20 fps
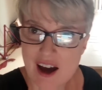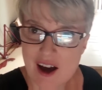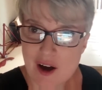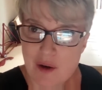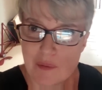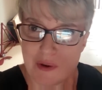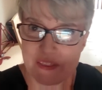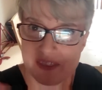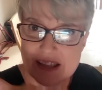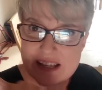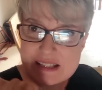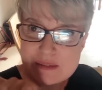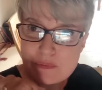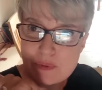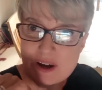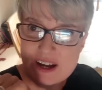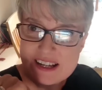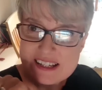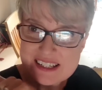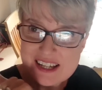and this
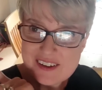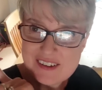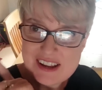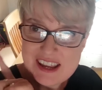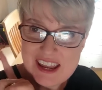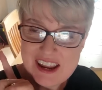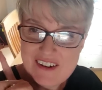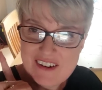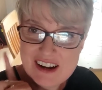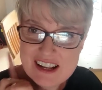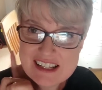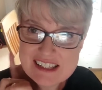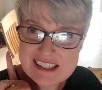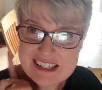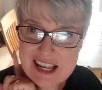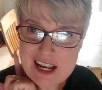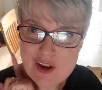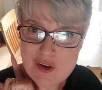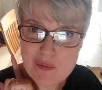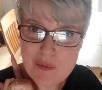bike down here I need
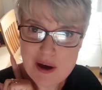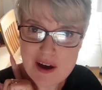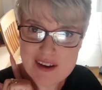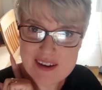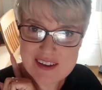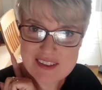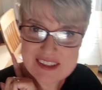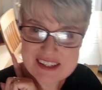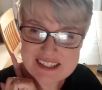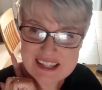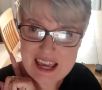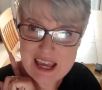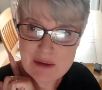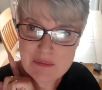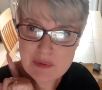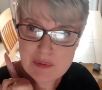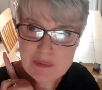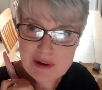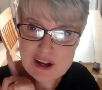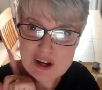to tell you about another day,
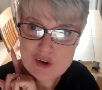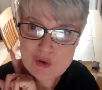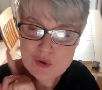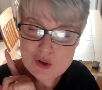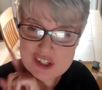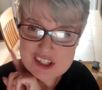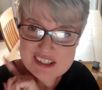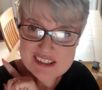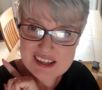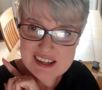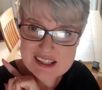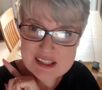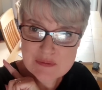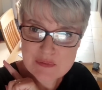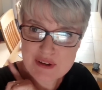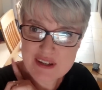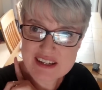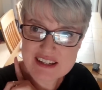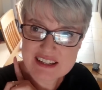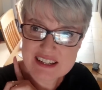but my gorgeous
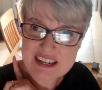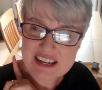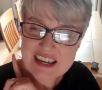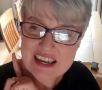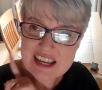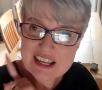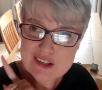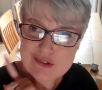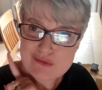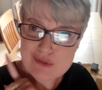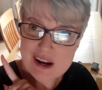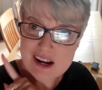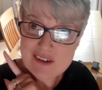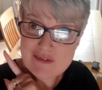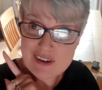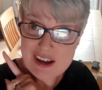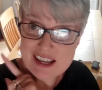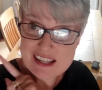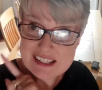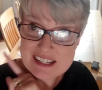husband is
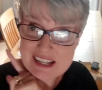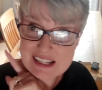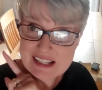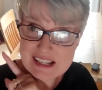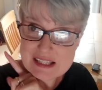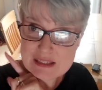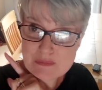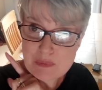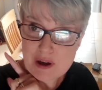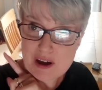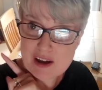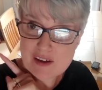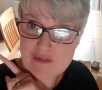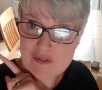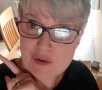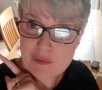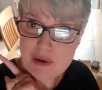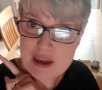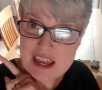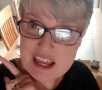renovating this bike
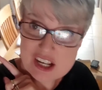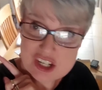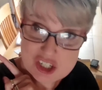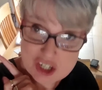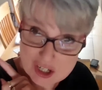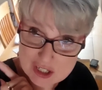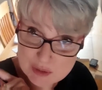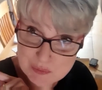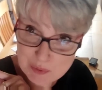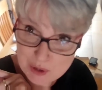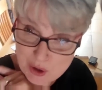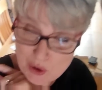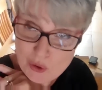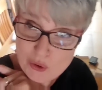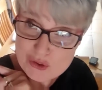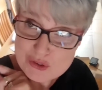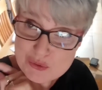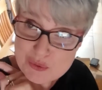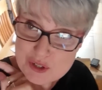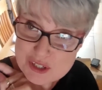for me just
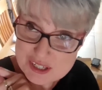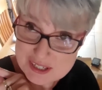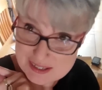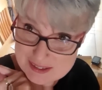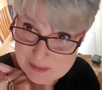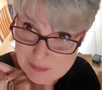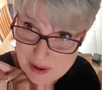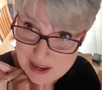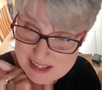because, which is